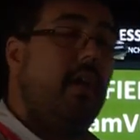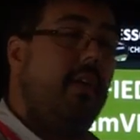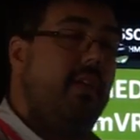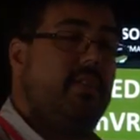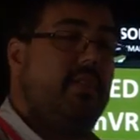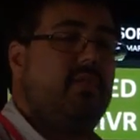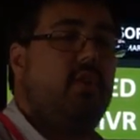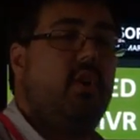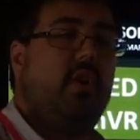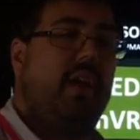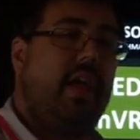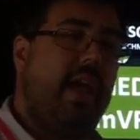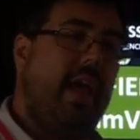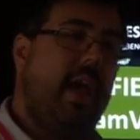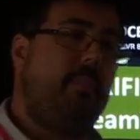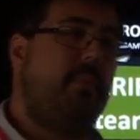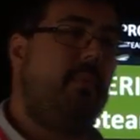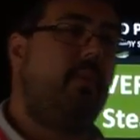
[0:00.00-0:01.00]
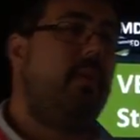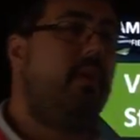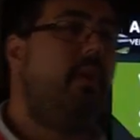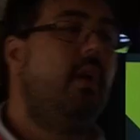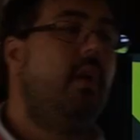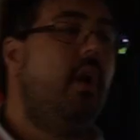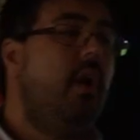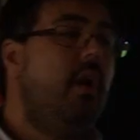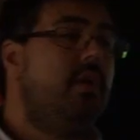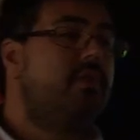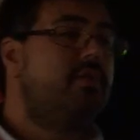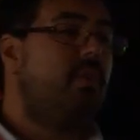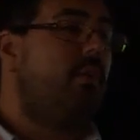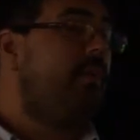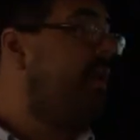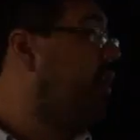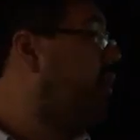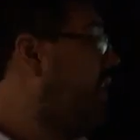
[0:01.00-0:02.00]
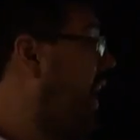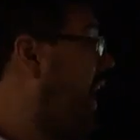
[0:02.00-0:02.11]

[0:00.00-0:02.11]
That's not going to happen. So what we look